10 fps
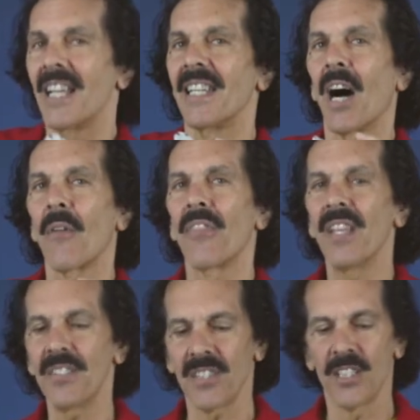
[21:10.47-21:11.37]
Now,
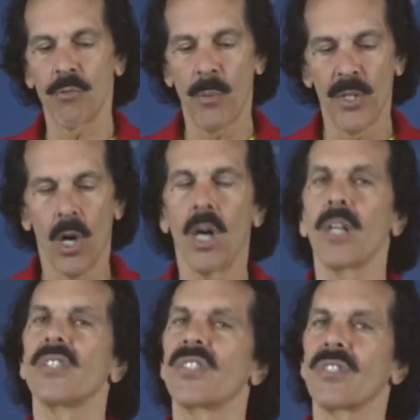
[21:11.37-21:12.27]
this is what we
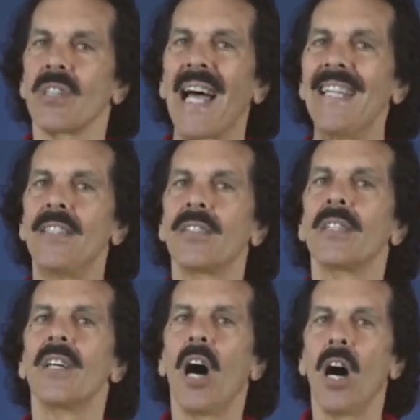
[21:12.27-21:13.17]
call sleight
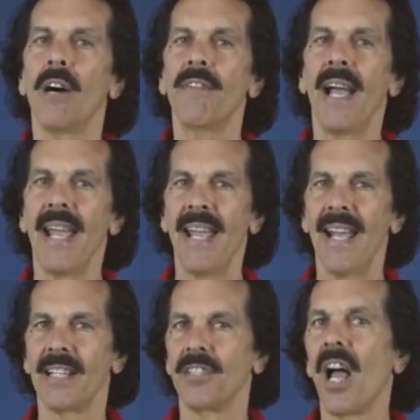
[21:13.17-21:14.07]
of
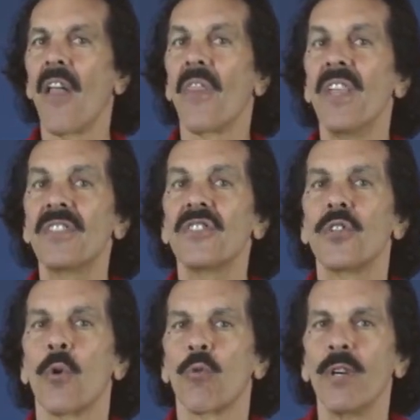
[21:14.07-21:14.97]
hand. This is
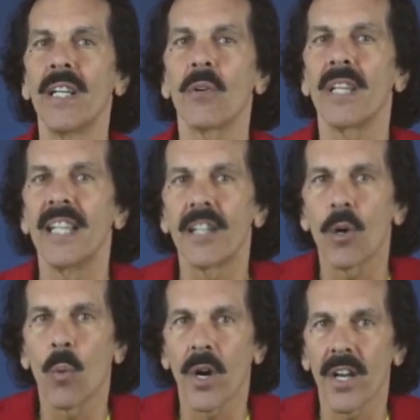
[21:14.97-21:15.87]
the real
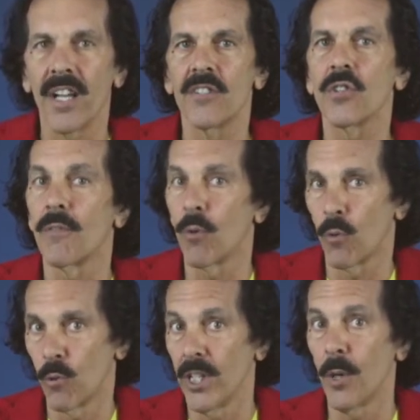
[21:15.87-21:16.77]
inner workings of
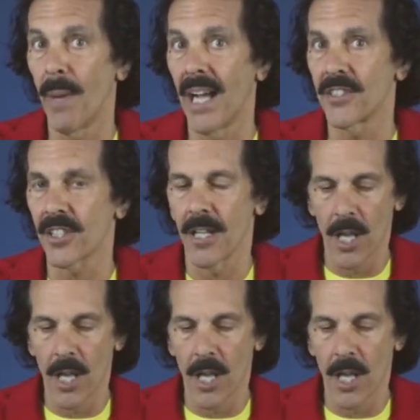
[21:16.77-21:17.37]
real magic.